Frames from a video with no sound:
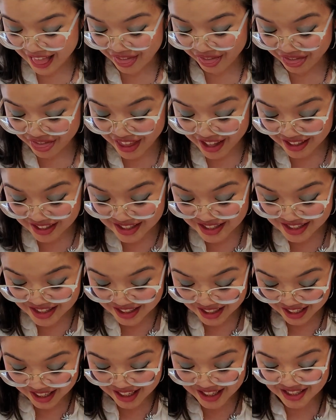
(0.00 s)
This
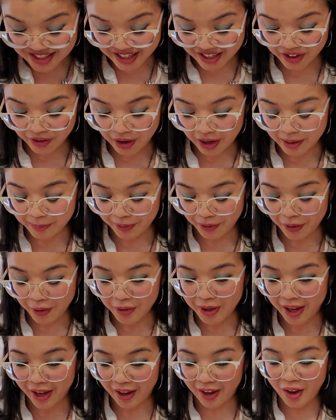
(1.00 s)
is incredible.
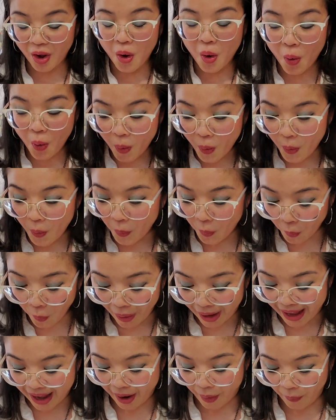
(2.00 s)
Okay.
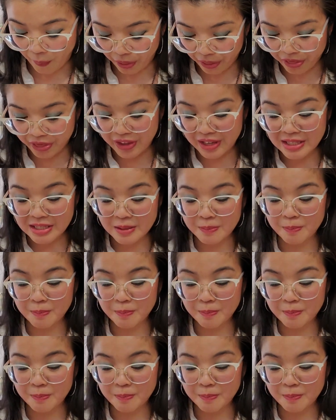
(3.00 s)
Wow. This